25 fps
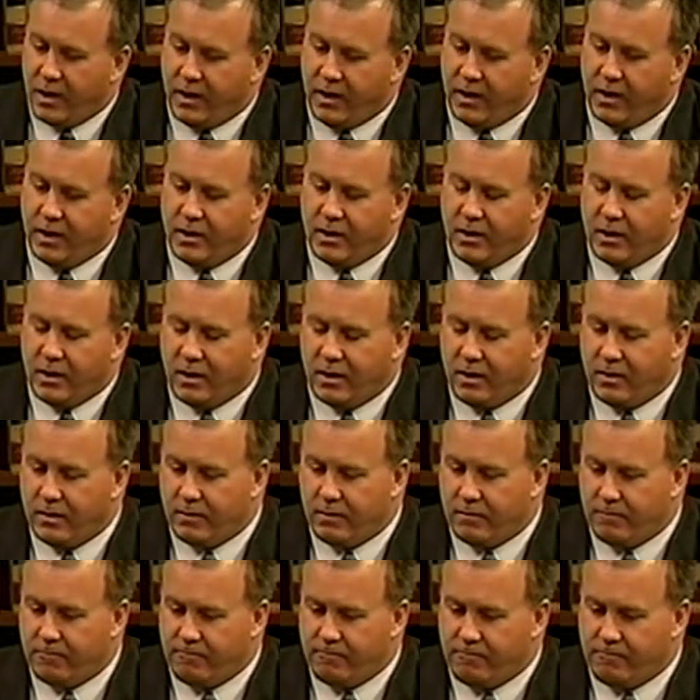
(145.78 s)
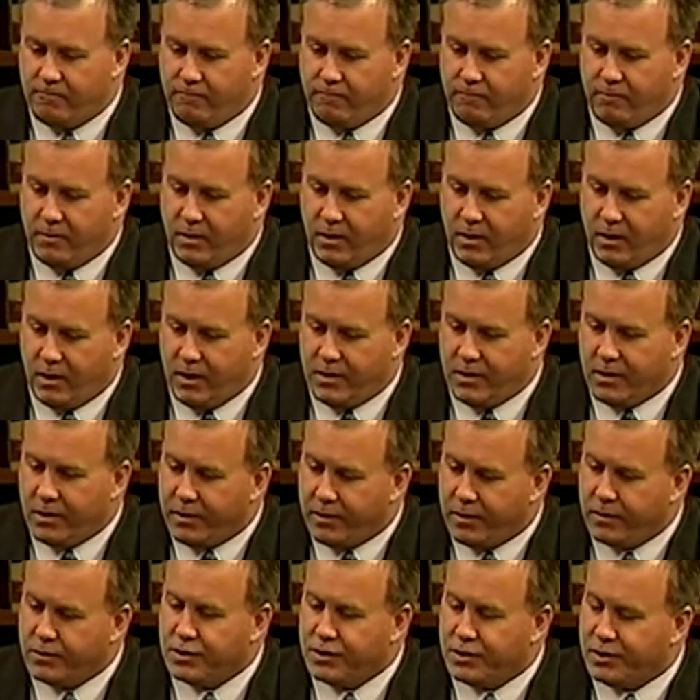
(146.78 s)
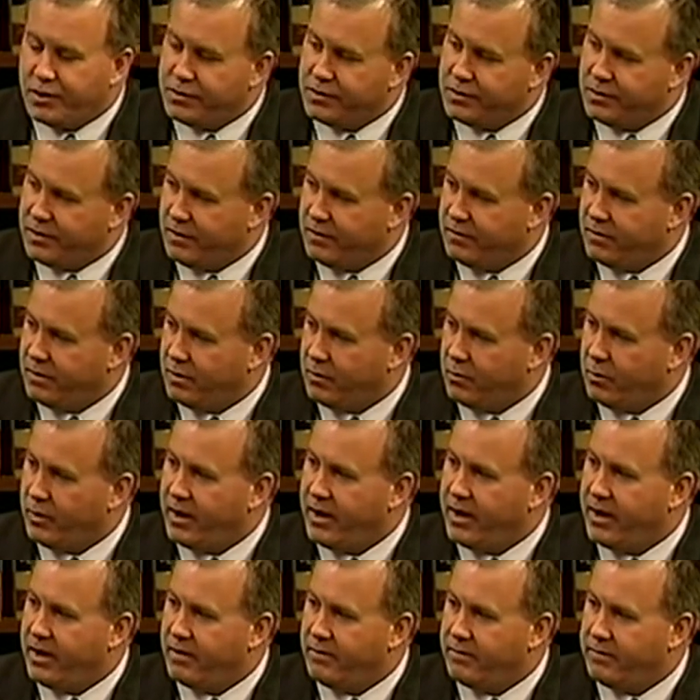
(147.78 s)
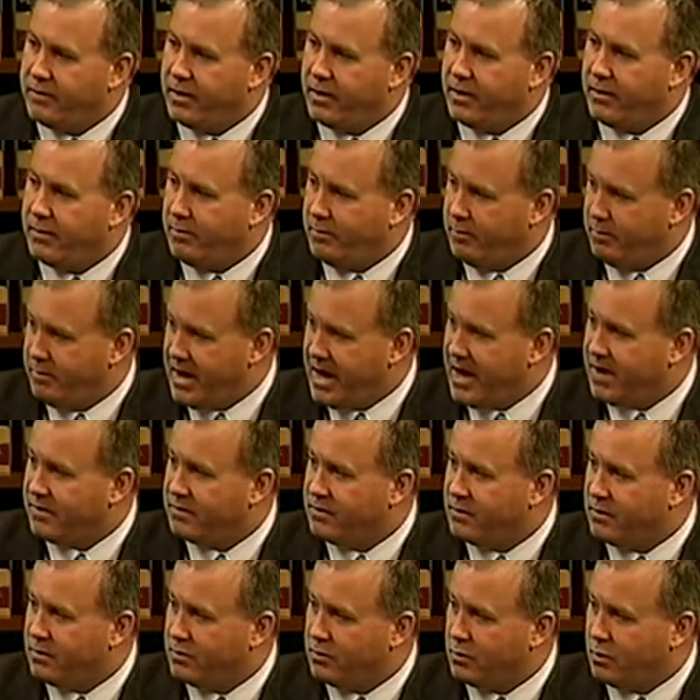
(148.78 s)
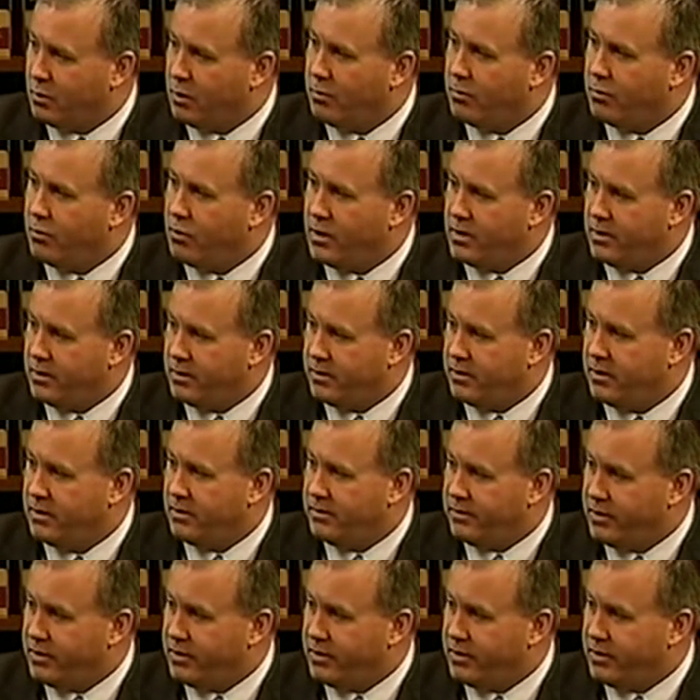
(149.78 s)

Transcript: In the 3rd Judicial District, we have masters who are appointed.